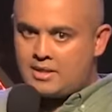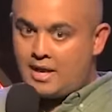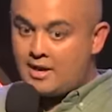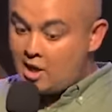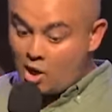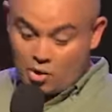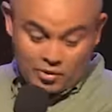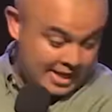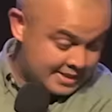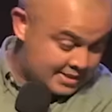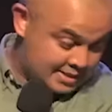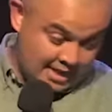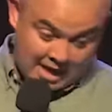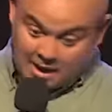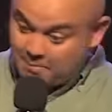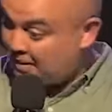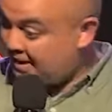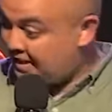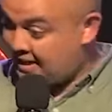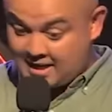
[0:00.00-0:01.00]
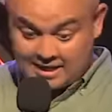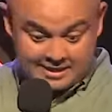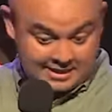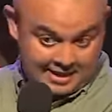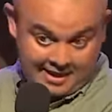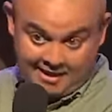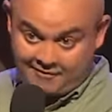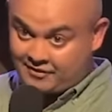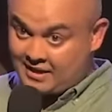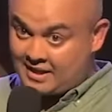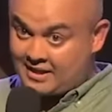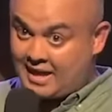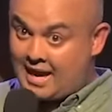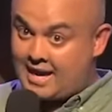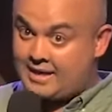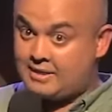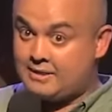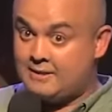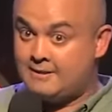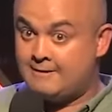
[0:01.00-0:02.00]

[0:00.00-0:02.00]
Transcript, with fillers: they know there's trouble here on the left and right.